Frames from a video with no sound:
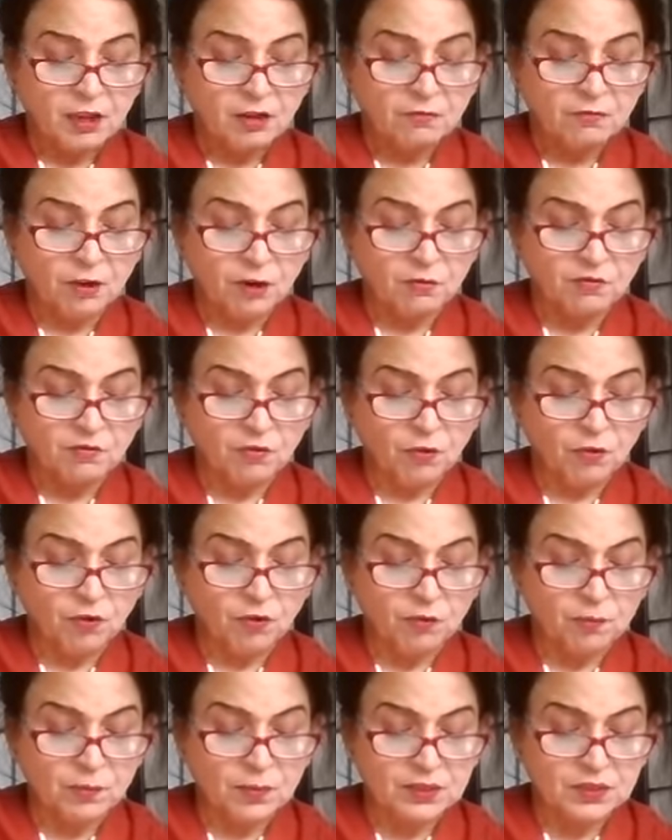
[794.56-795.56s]
For
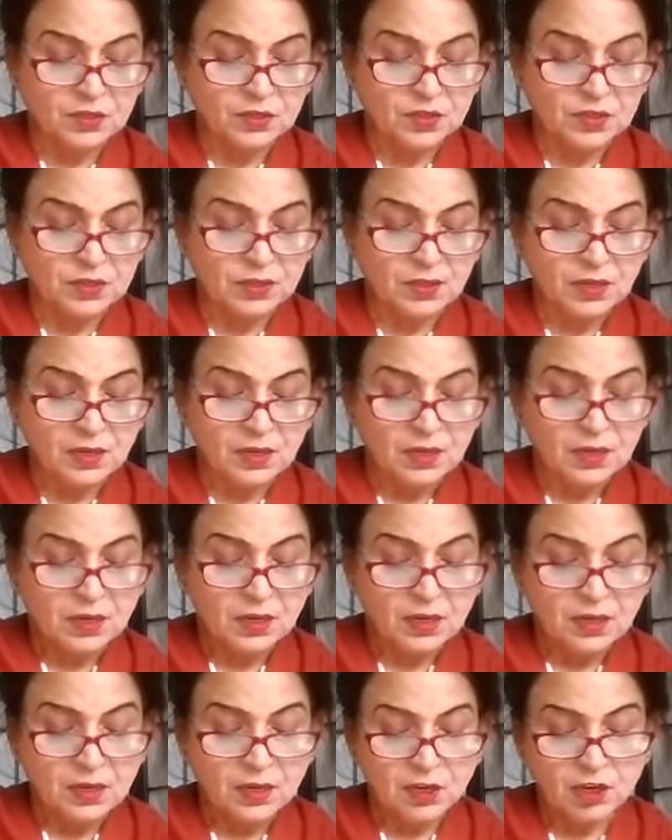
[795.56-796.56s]
four months,
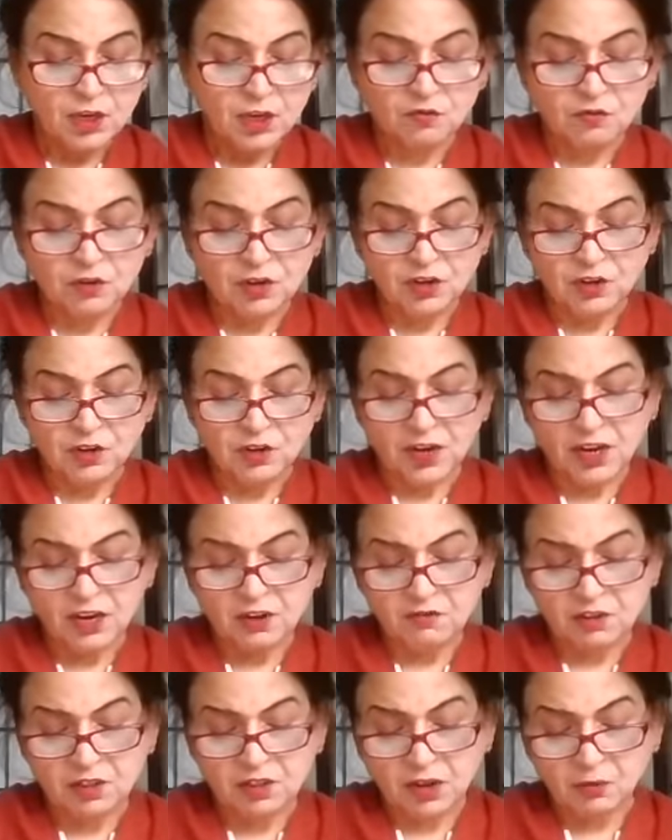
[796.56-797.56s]
it will
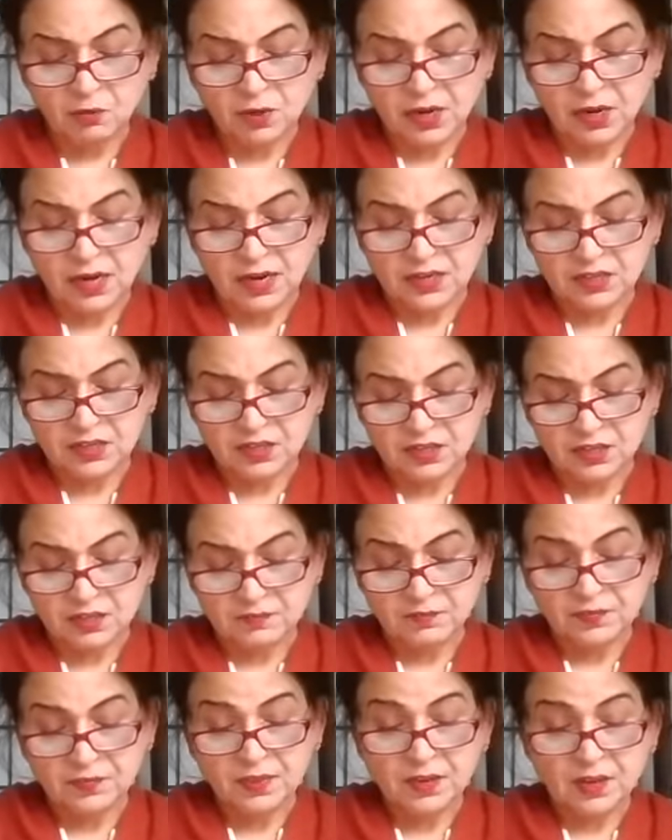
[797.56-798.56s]
rain without let.
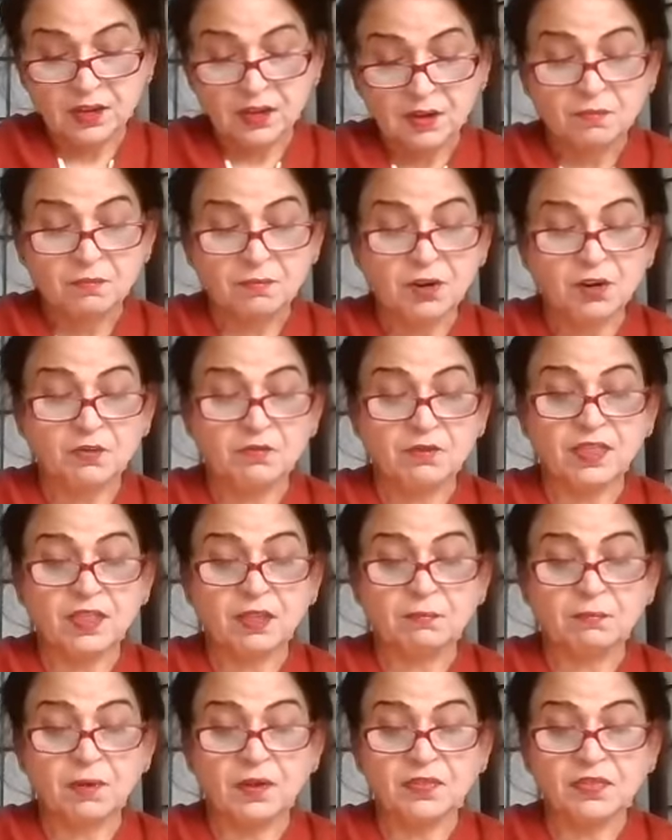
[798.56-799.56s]
But when
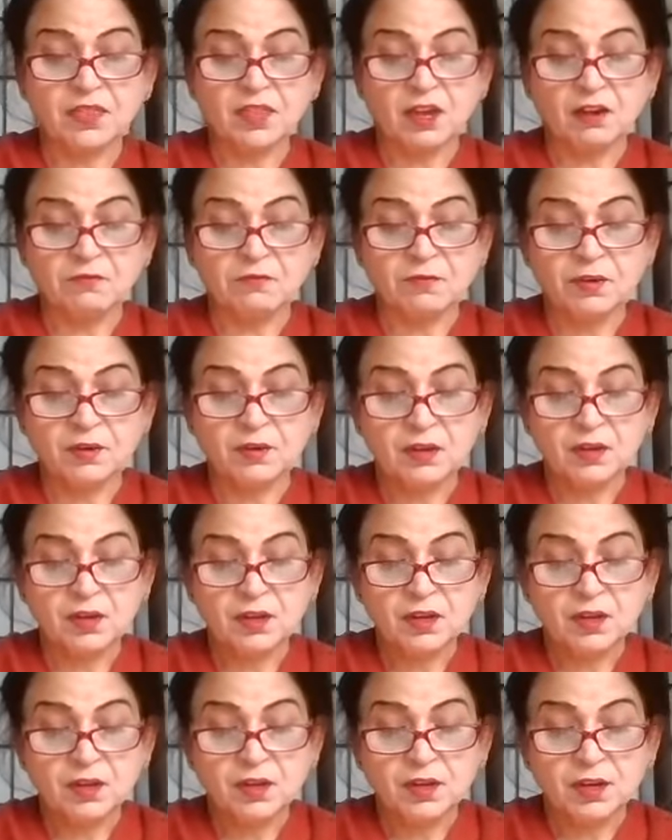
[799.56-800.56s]
the month of
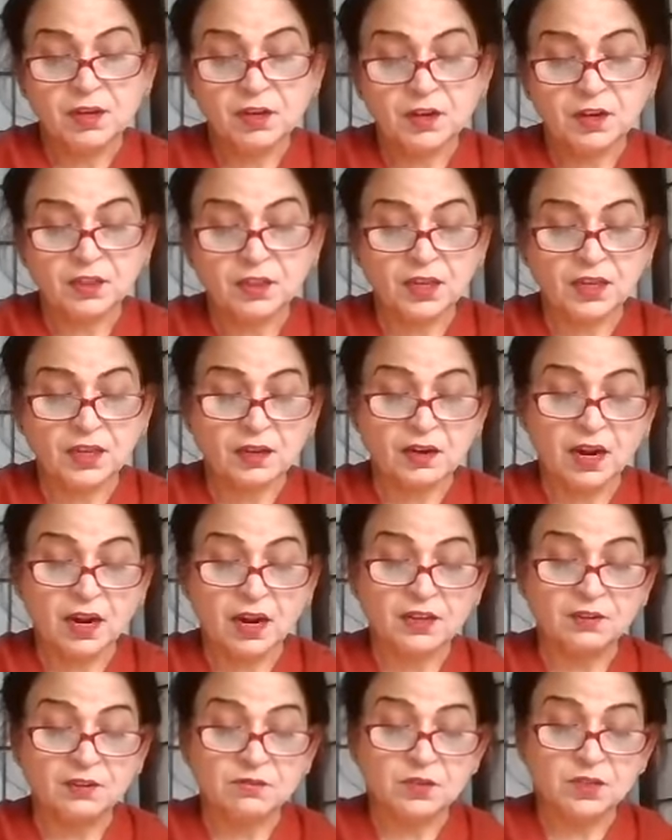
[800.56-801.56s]
Kritik
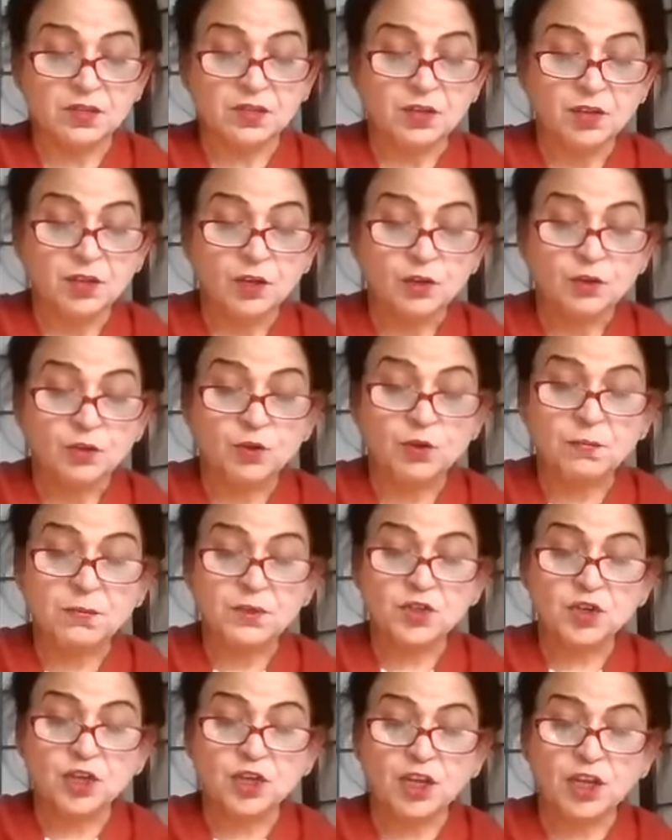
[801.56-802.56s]
arrives, you
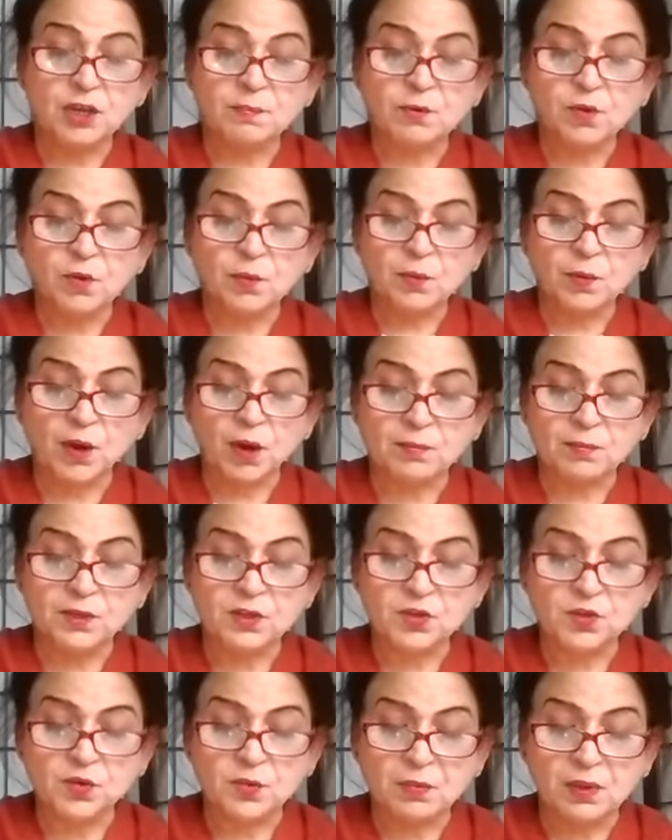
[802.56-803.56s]
must keep your
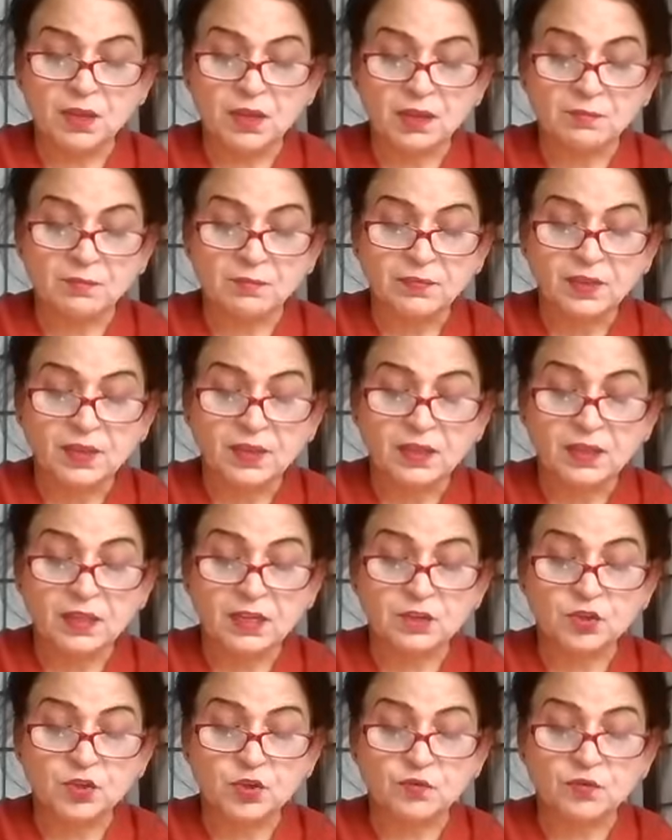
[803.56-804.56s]
promise to me
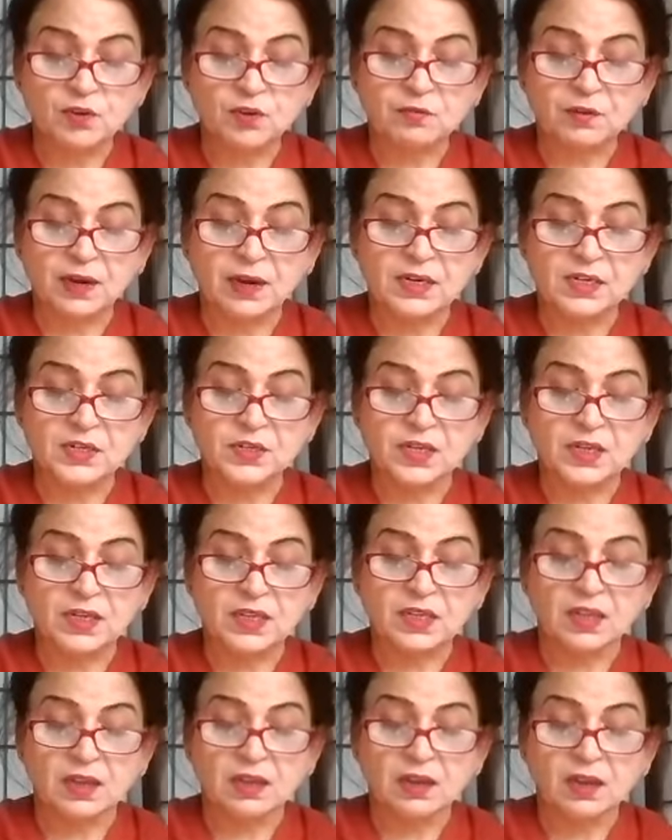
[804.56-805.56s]
that you will find
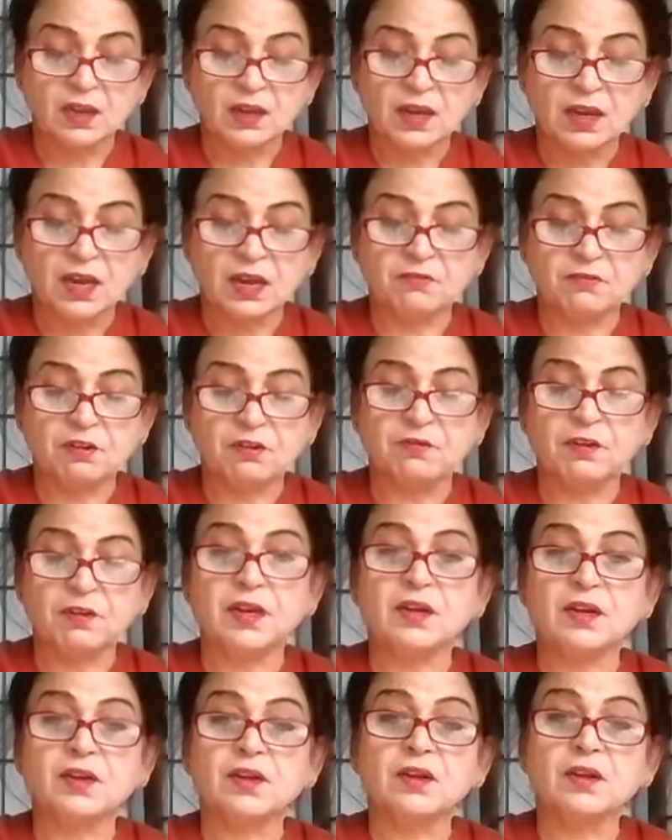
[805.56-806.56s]
Sita. I will
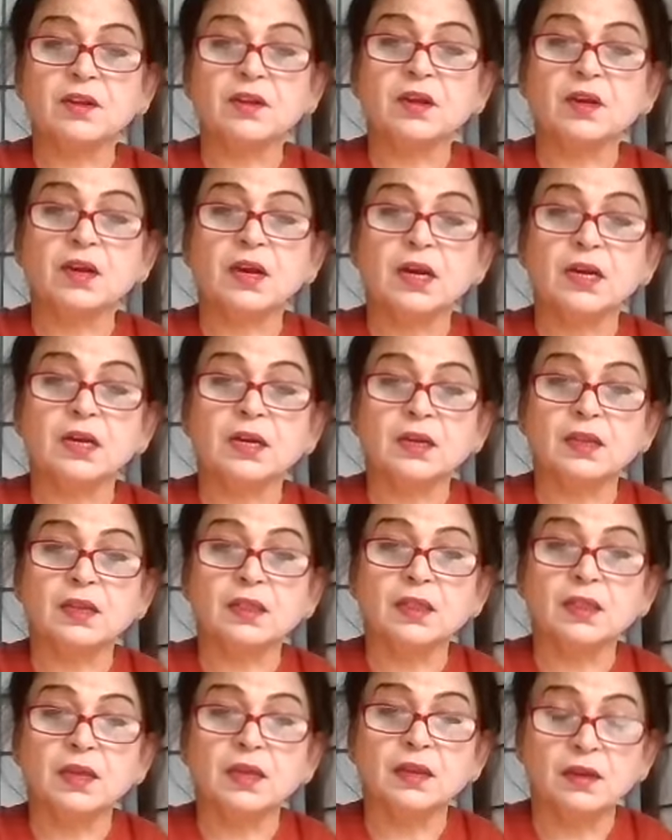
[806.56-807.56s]
wait
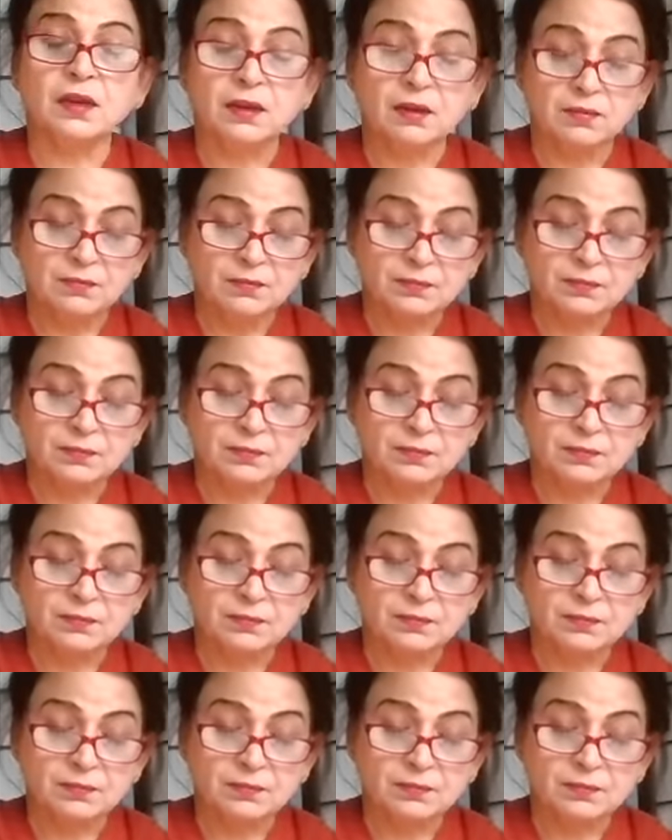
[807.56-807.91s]
until then.